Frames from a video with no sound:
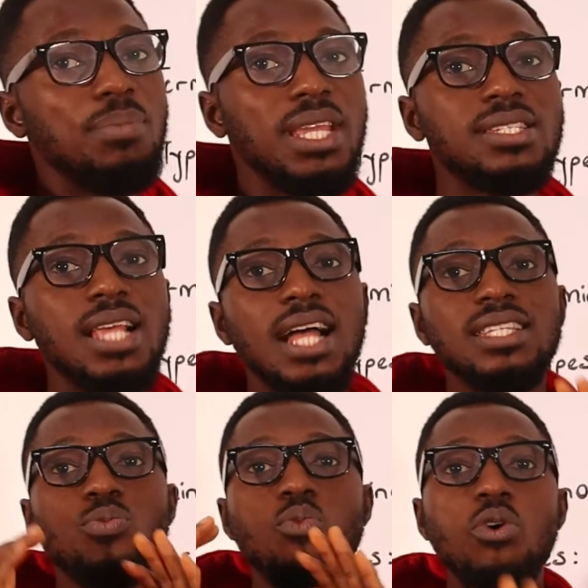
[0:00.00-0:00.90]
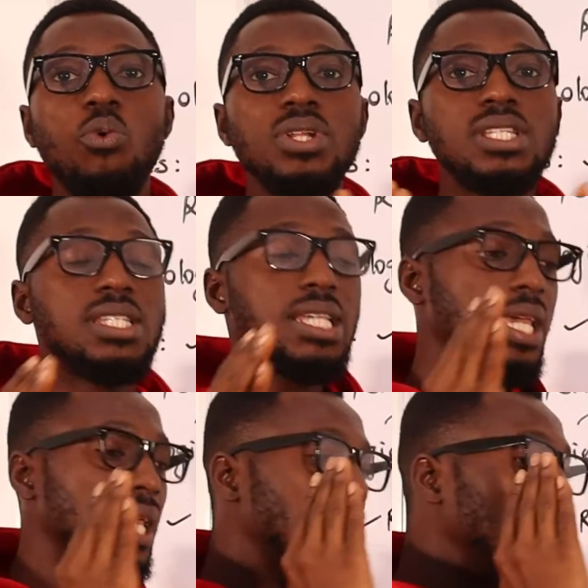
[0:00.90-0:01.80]
means as one
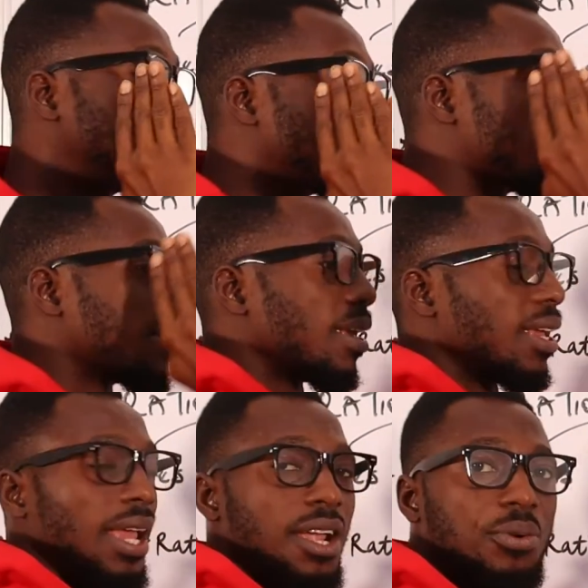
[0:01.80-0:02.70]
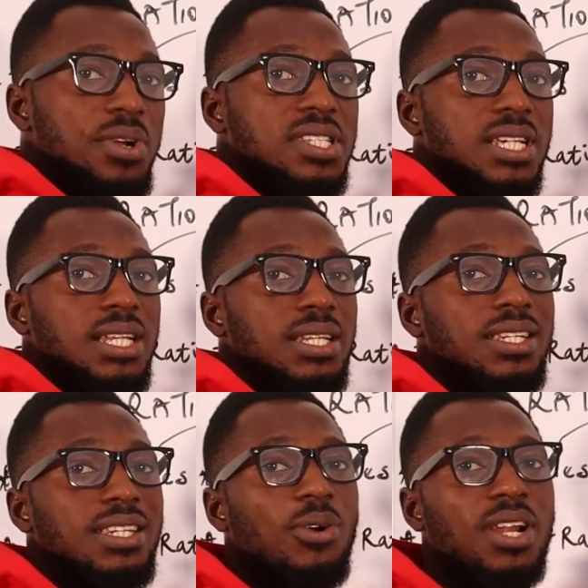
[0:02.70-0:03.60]
quantity is
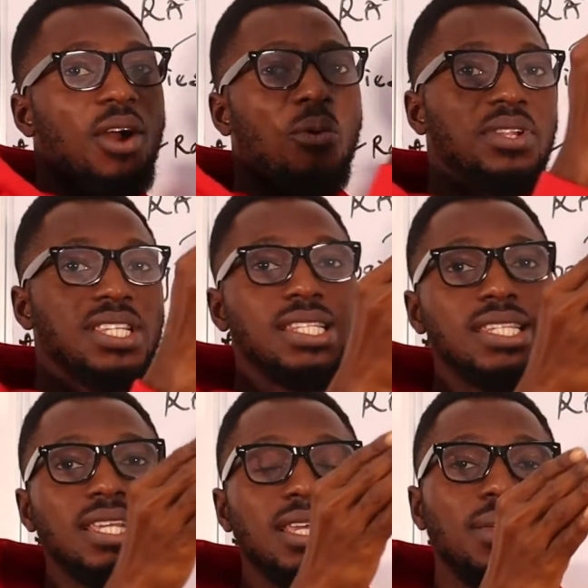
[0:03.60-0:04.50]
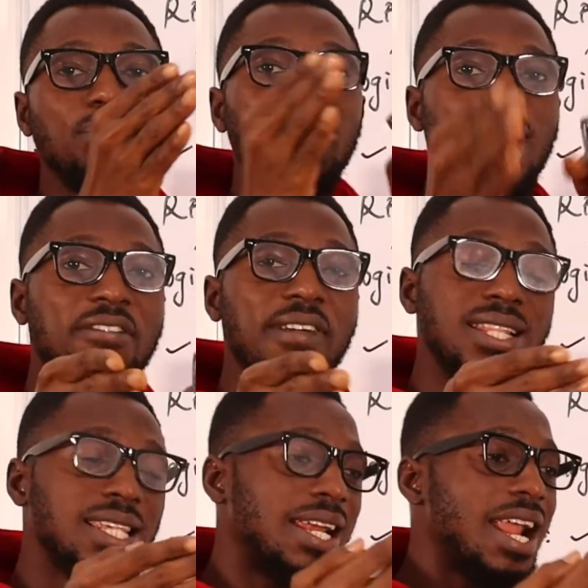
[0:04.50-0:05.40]
increasing, the other quantity being
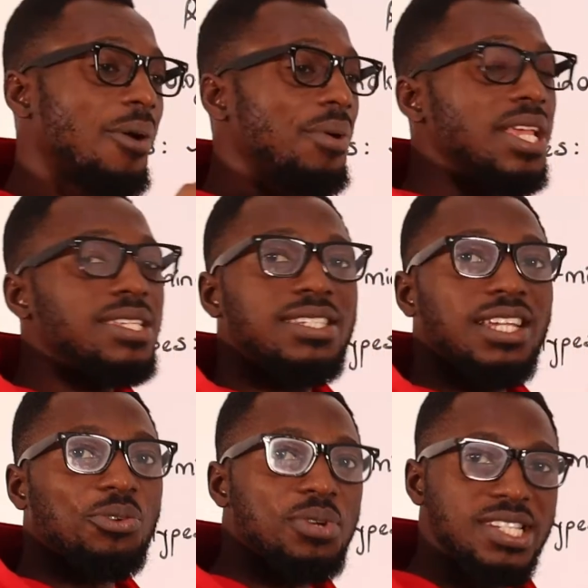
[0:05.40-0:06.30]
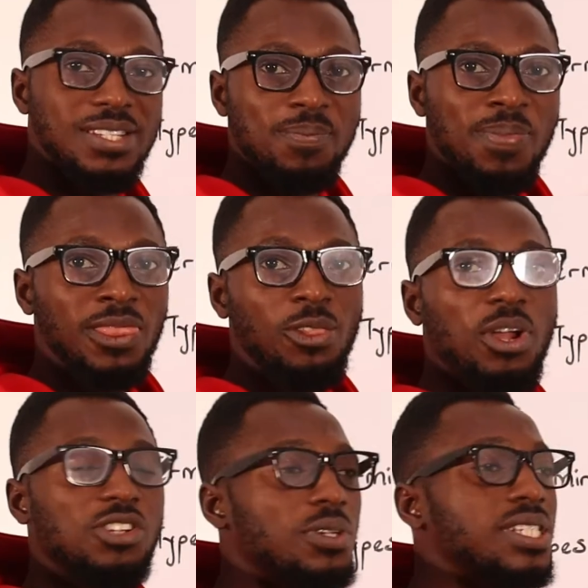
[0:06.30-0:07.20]
affected now is decreasing.
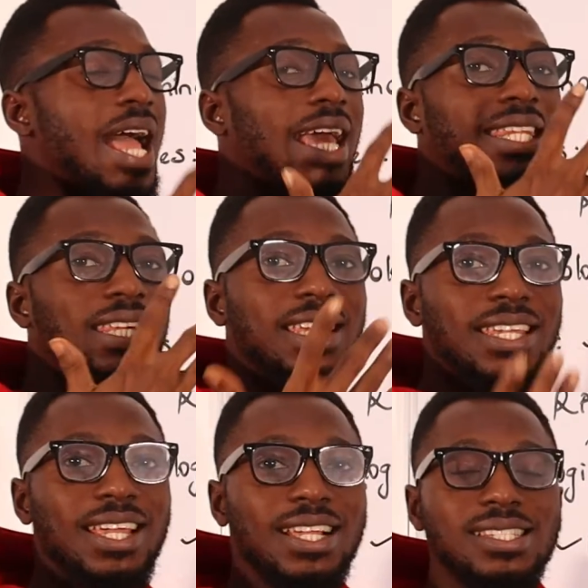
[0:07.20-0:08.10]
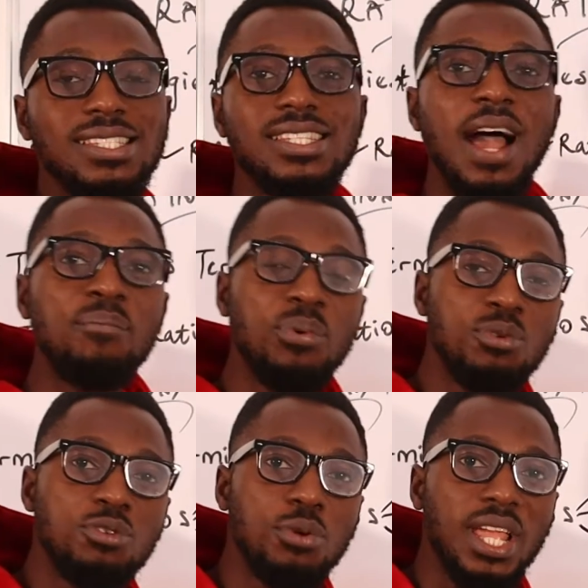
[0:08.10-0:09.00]
Okay, just like the
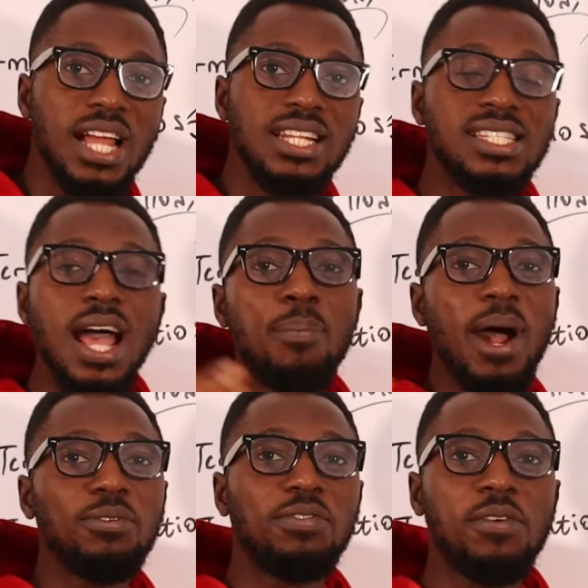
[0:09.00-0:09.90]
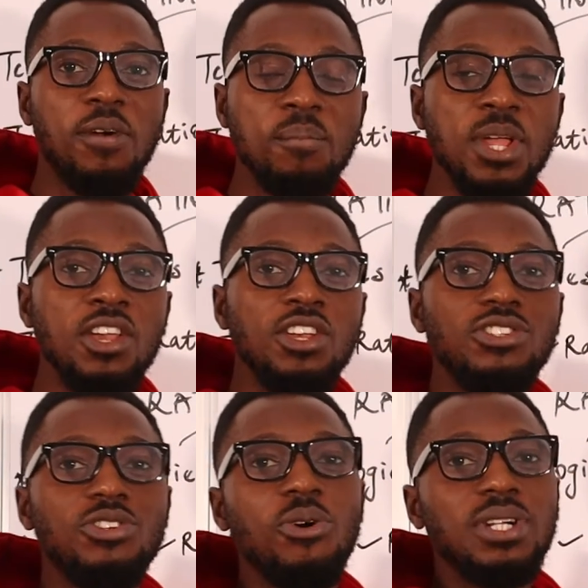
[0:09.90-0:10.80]
samples you can tap out from
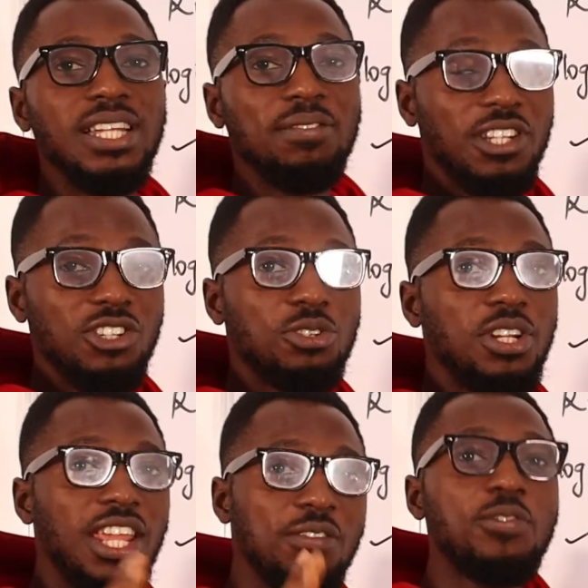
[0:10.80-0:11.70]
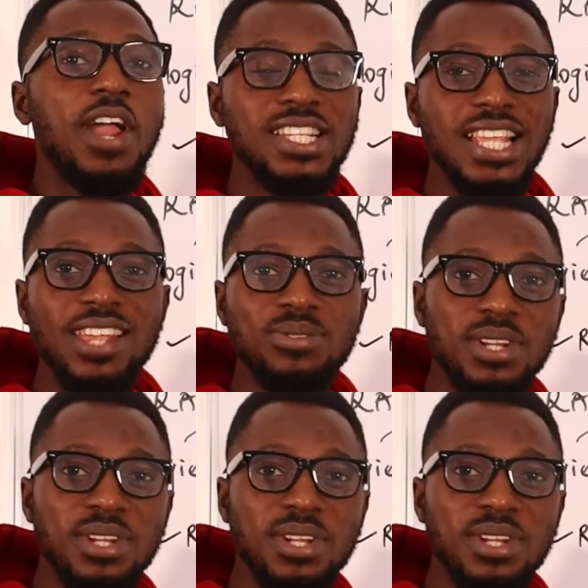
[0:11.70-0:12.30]
your definition if you are a science